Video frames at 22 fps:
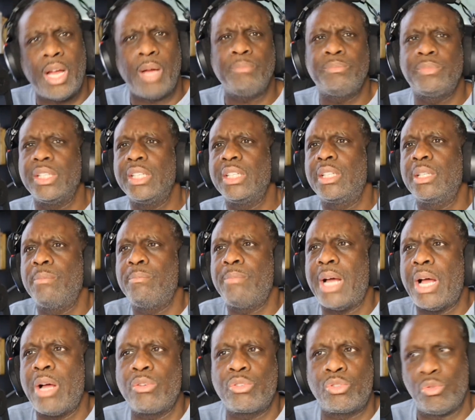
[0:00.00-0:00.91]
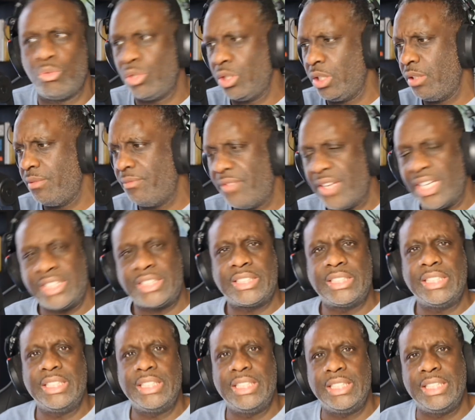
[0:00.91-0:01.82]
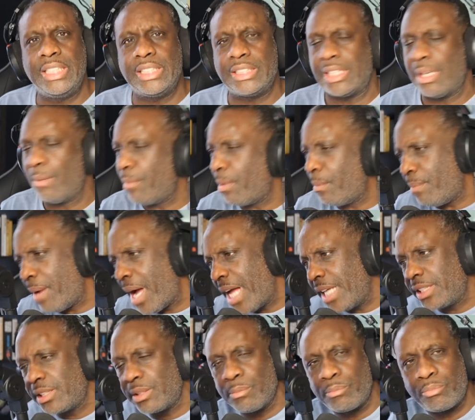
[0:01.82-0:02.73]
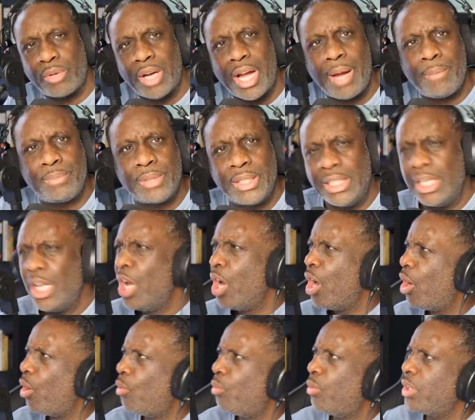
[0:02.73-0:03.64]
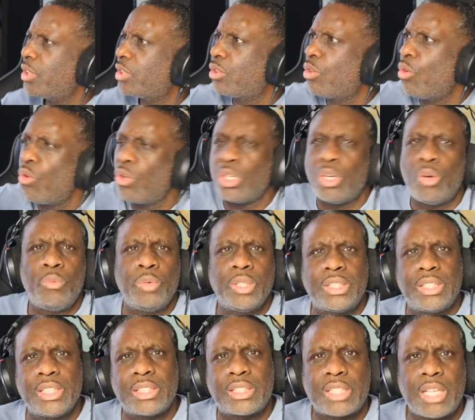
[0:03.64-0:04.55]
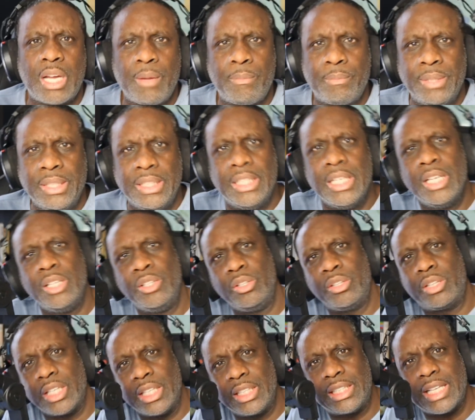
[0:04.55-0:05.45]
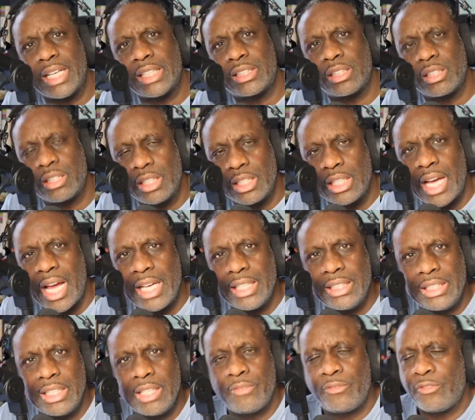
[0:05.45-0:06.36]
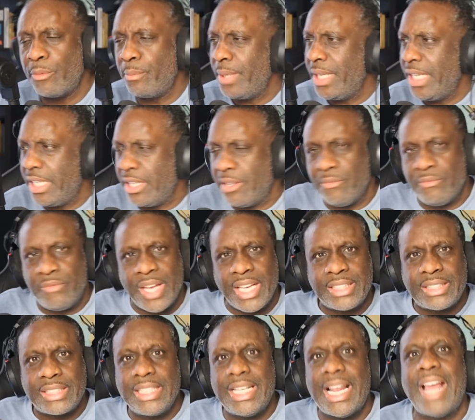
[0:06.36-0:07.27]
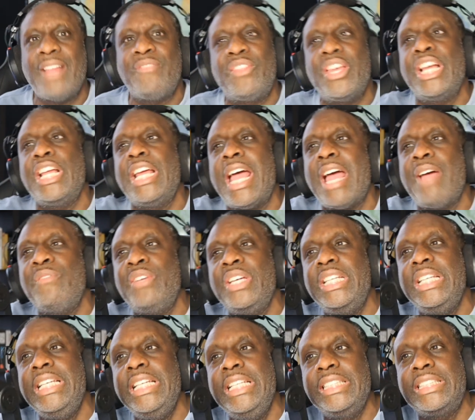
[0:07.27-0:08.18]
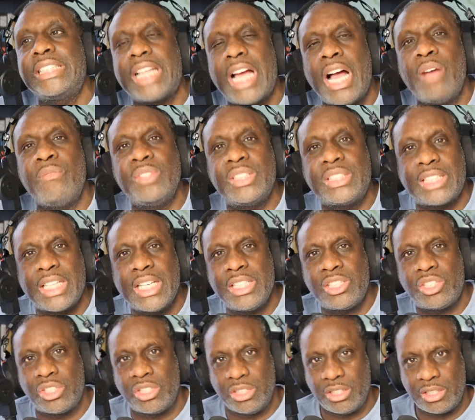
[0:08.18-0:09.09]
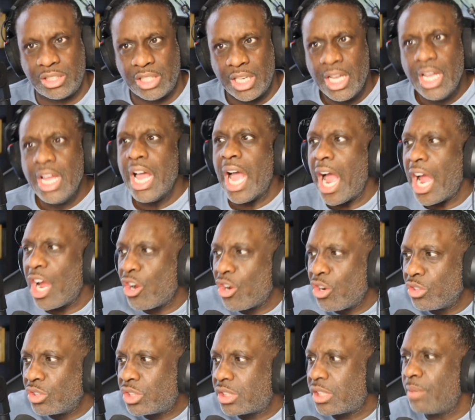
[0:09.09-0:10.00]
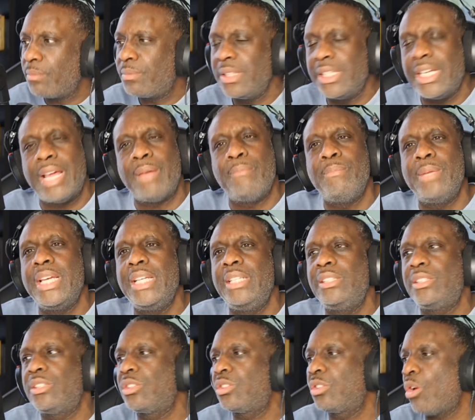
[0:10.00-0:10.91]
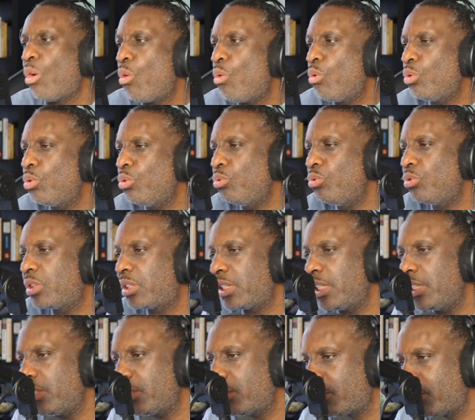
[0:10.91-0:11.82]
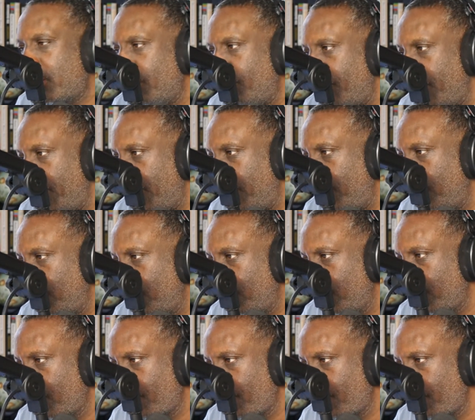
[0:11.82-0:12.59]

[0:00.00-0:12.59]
I'm thinking about going and investing in this. I'm gonna buy some property. Oh, what's going on with this company? You think that's a good idea for me to invest in that? They're having these conversations. I heard something that made total sense to me.